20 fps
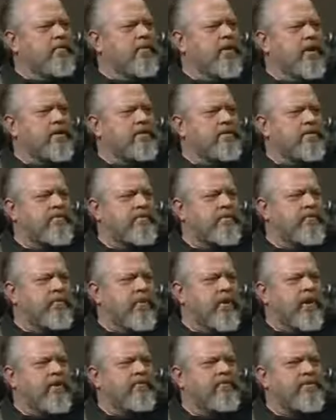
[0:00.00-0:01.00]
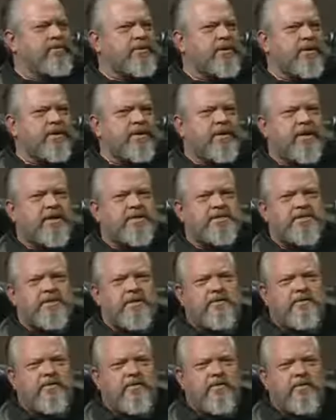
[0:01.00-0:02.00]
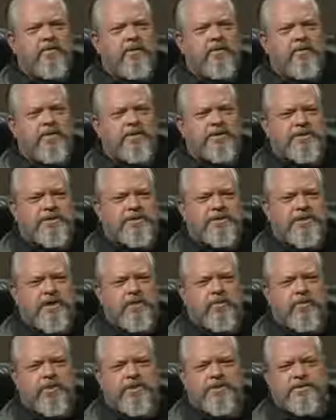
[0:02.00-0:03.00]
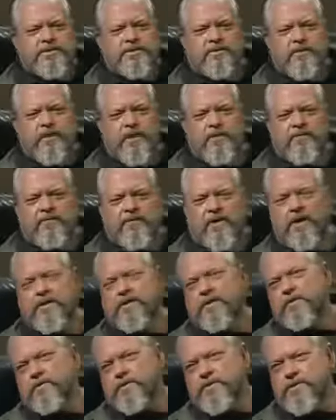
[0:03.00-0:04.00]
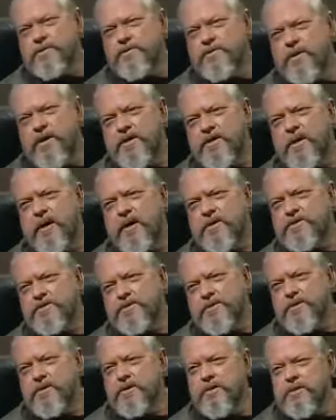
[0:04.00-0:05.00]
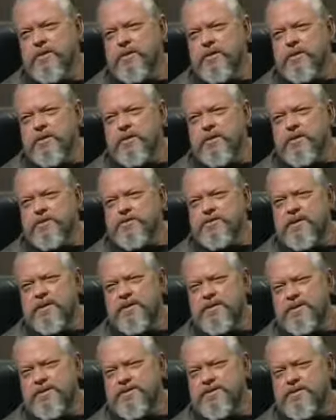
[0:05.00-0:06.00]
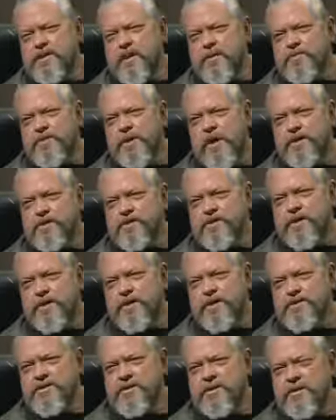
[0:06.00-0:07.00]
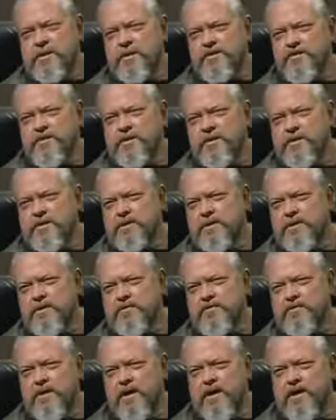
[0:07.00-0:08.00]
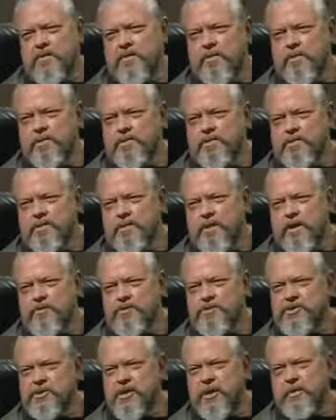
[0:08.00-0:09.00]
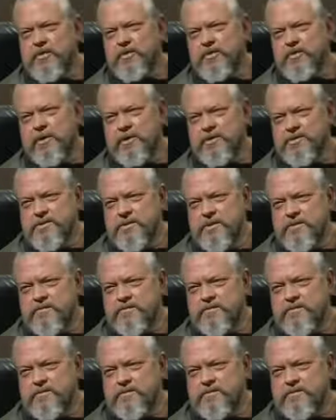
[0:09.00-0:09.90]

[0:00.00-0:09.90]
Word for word: but uh, I've turned against it for very much the same reason that my father, who was a great hunter, suddenly stopped hunting. He said, I've killed enough animals, and I'm ashamed of myself.